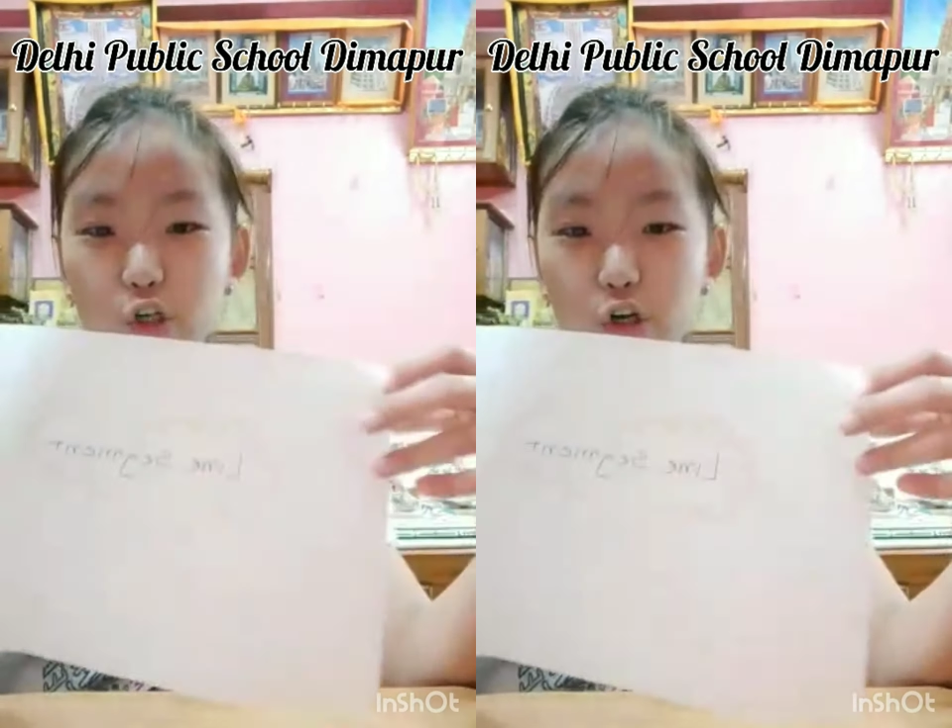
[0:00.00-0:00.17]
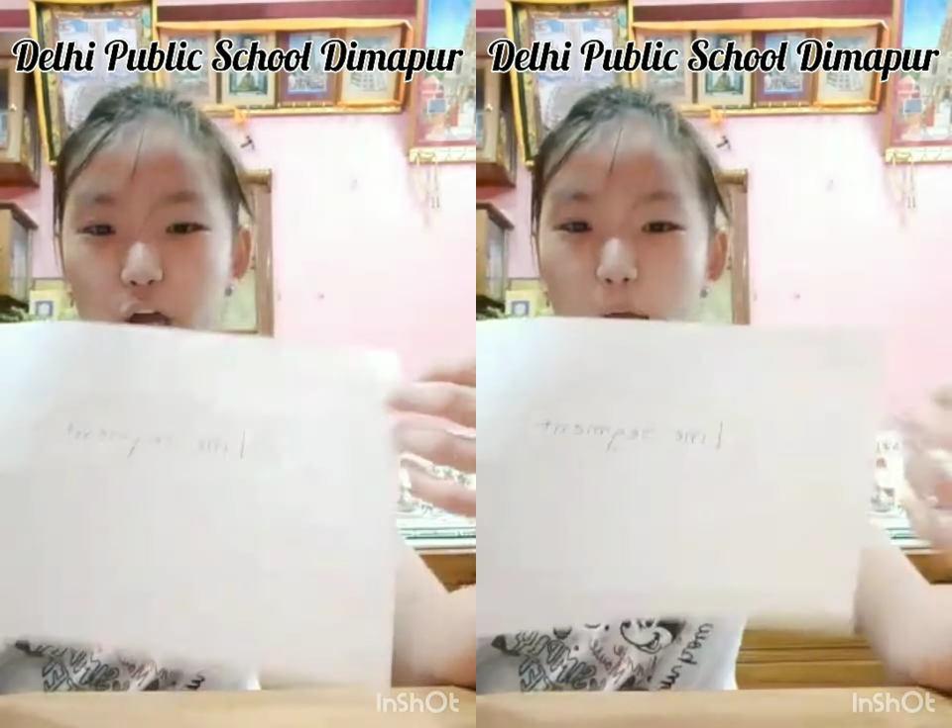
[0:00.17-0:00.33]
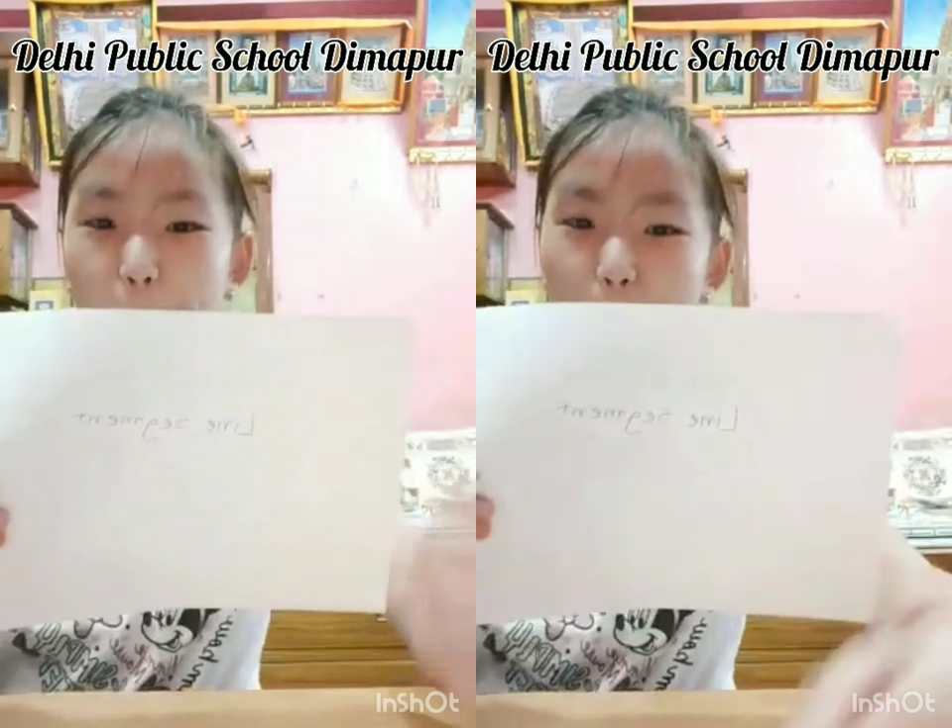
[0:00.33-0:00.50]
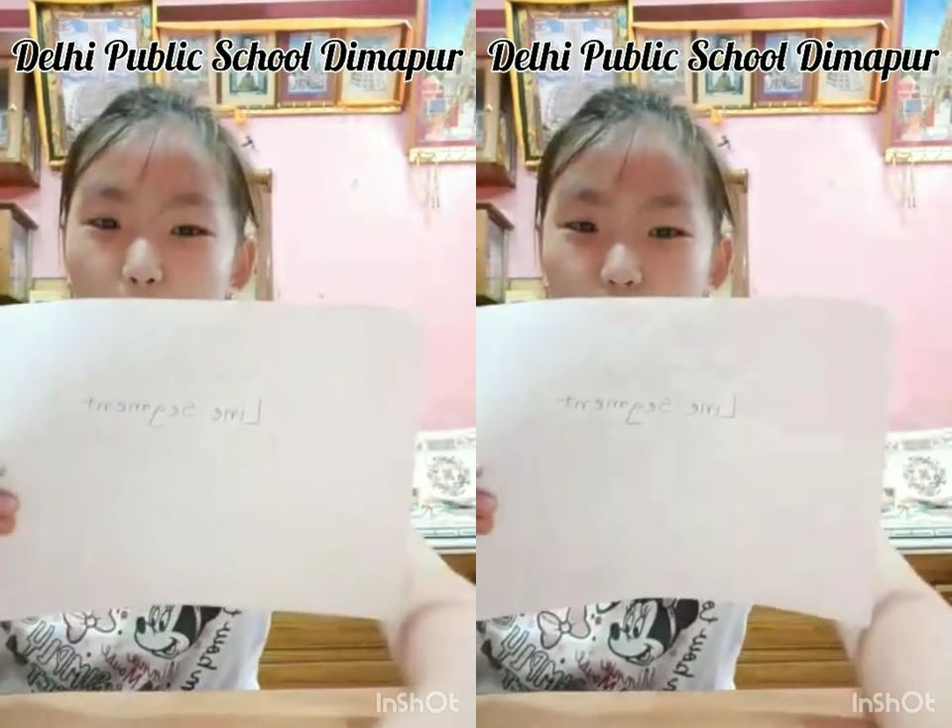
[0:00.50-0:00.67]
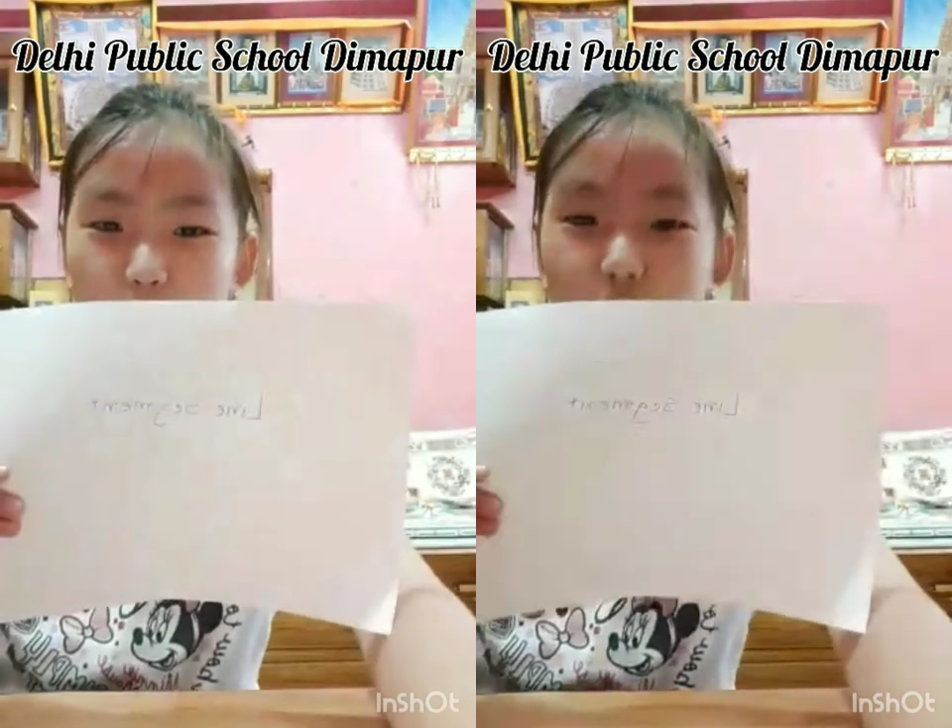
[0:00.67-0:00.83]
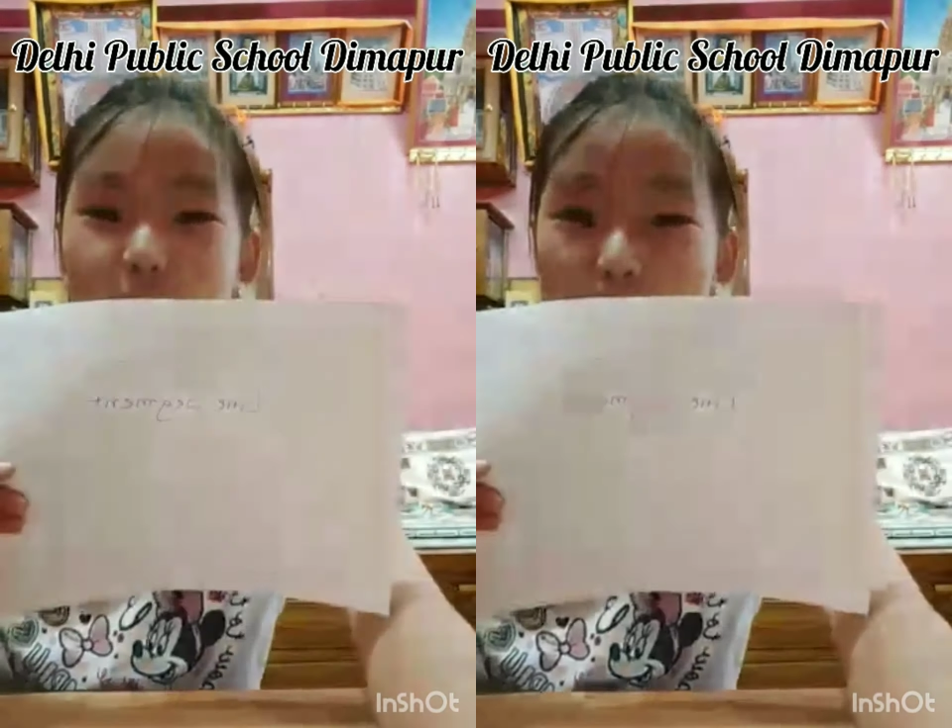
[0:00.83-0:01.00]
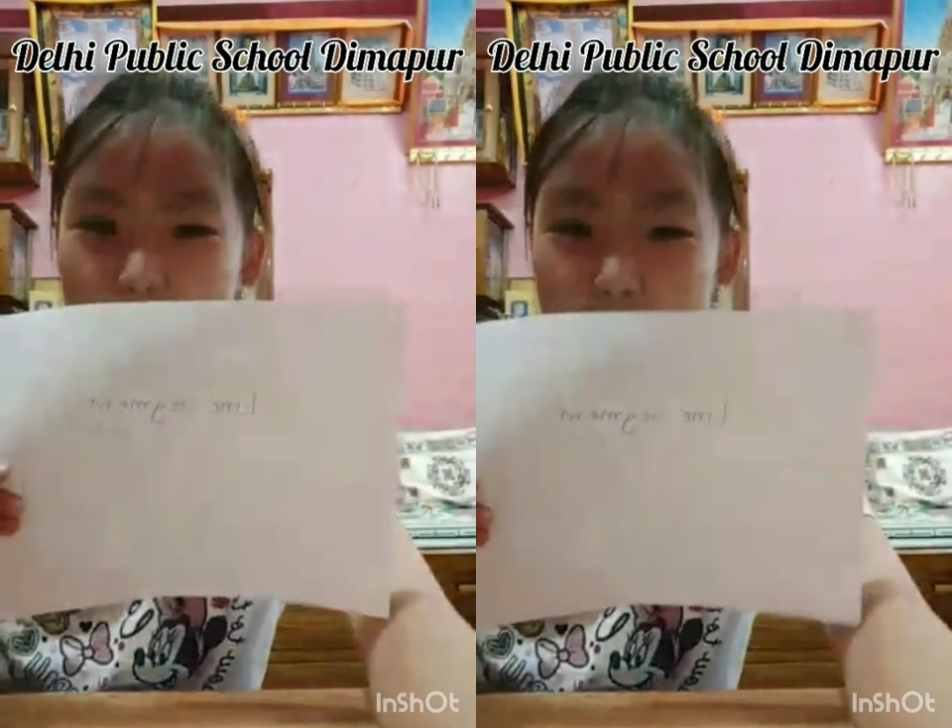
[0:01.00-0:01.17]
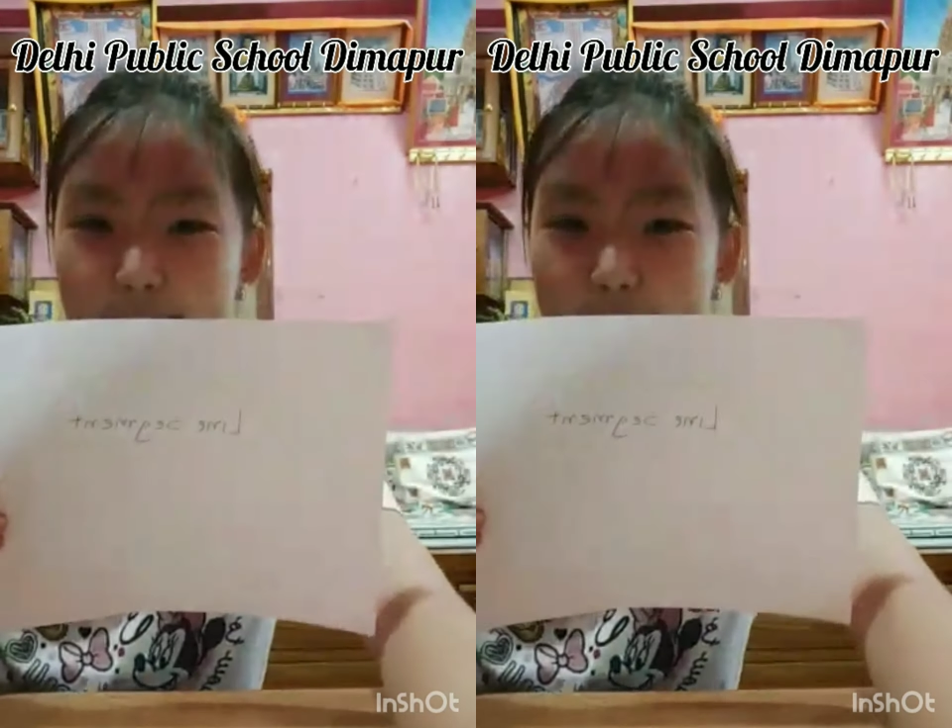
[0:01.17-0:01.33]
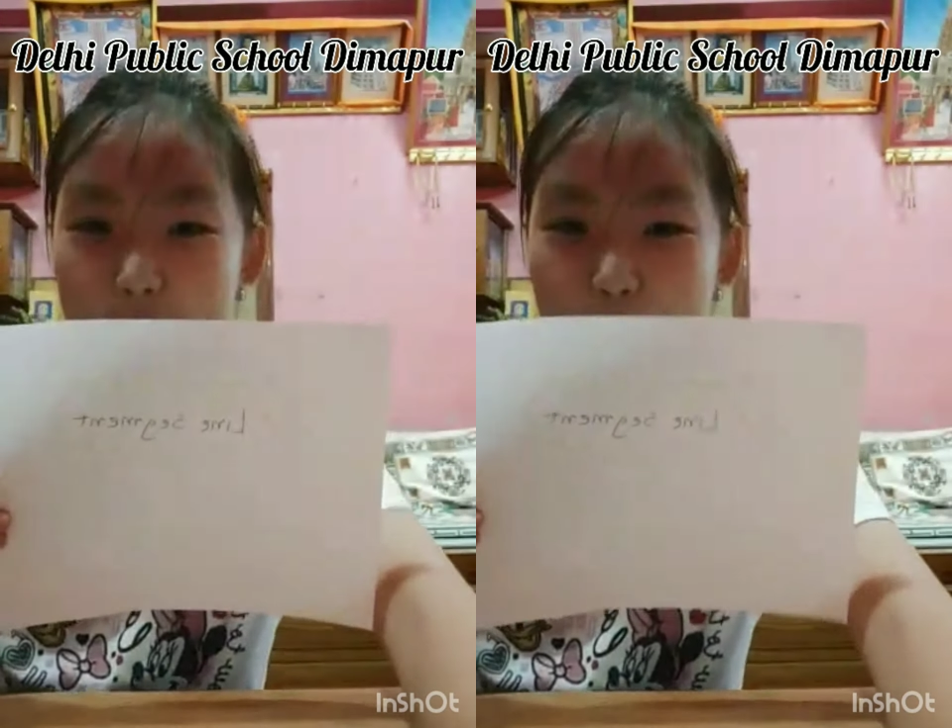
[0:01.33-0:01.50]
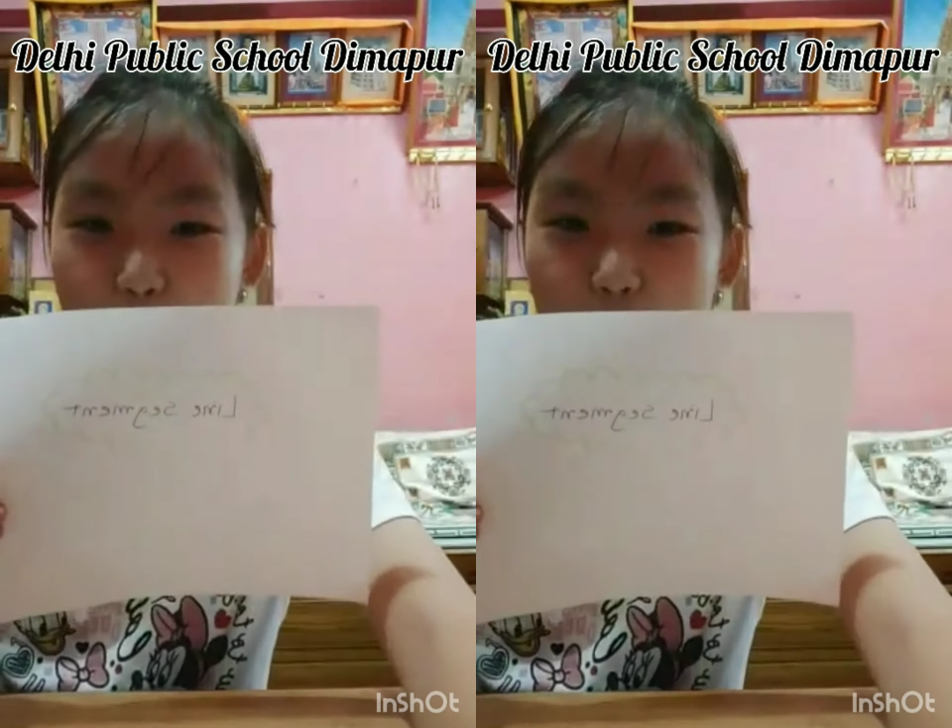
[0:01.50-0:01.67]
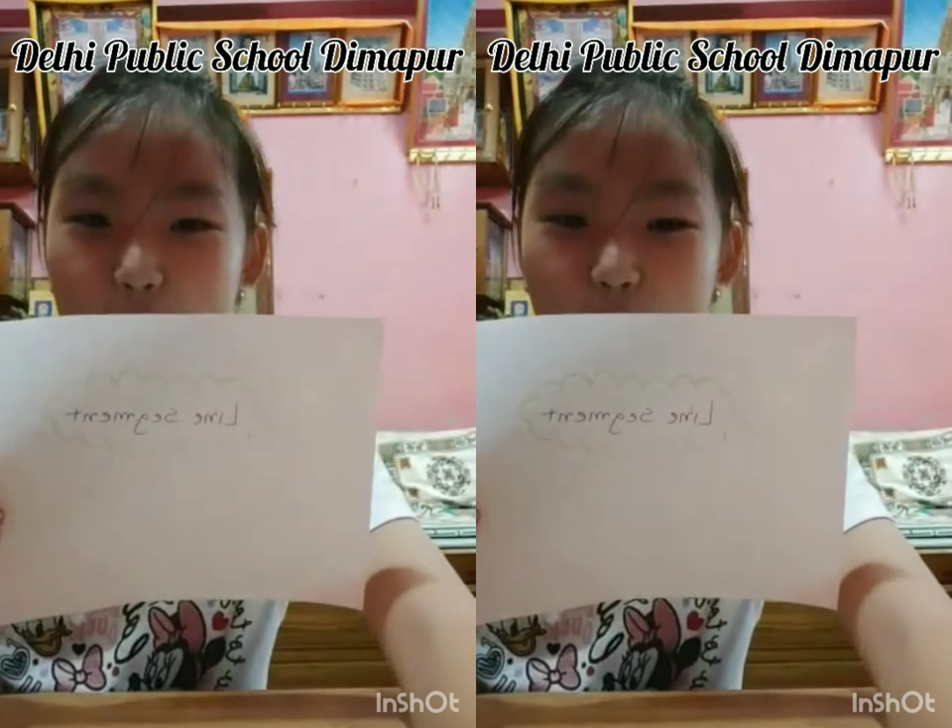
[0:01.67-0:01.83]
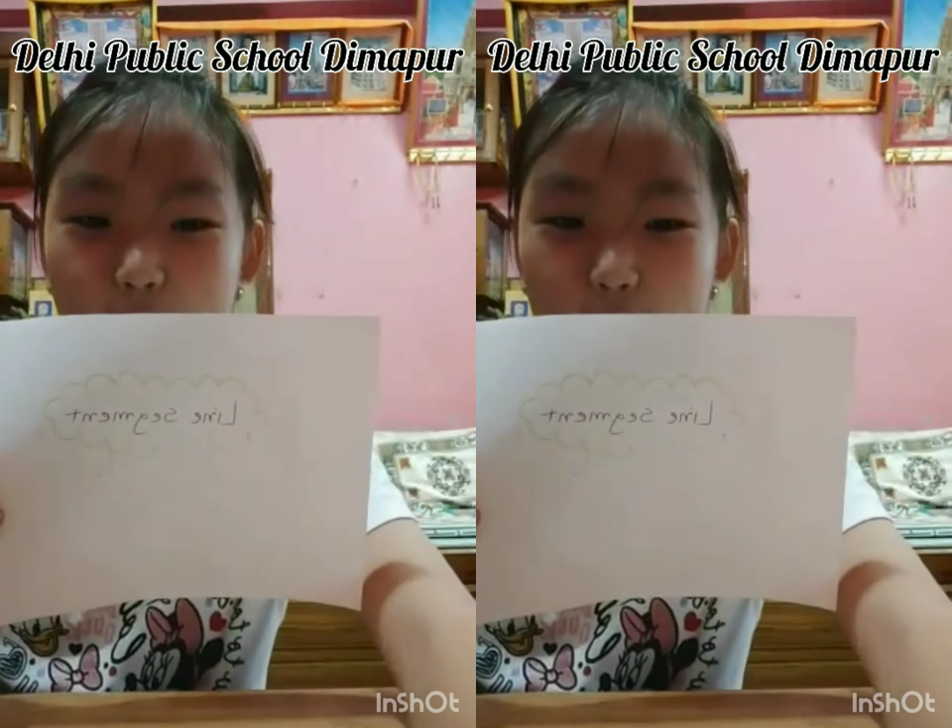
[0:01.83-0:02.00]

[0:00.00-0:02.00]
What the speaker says: talk about the line segment.